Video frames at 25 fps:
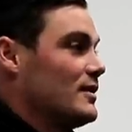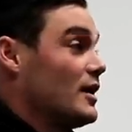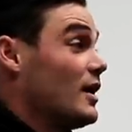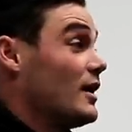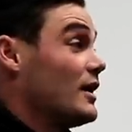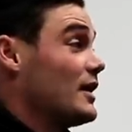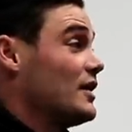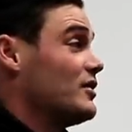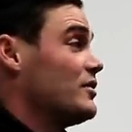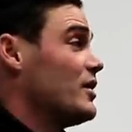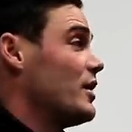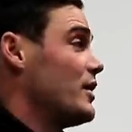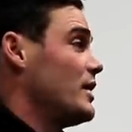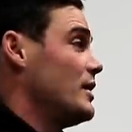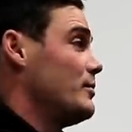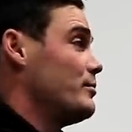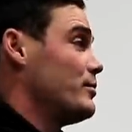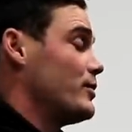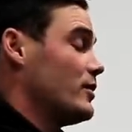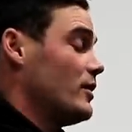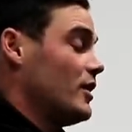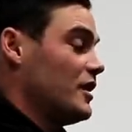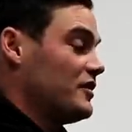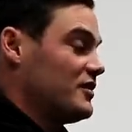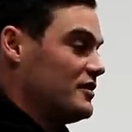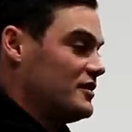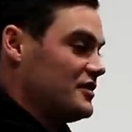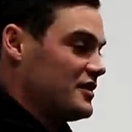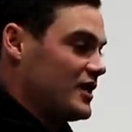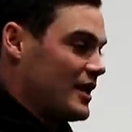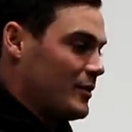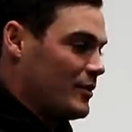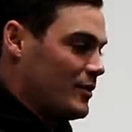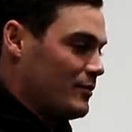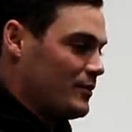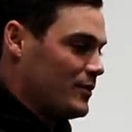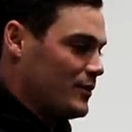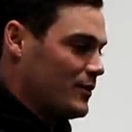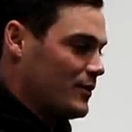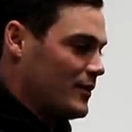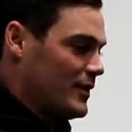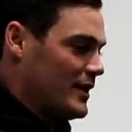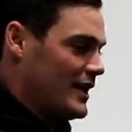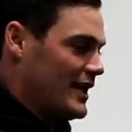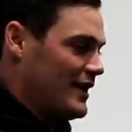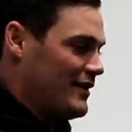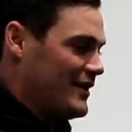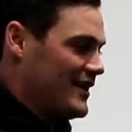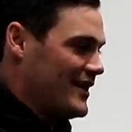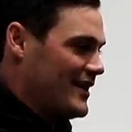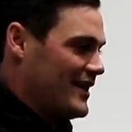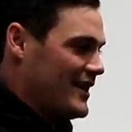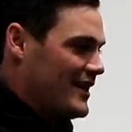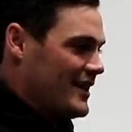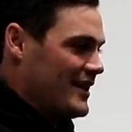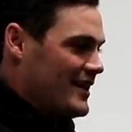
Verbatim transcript: And I guess I think Bryce had just come on board there.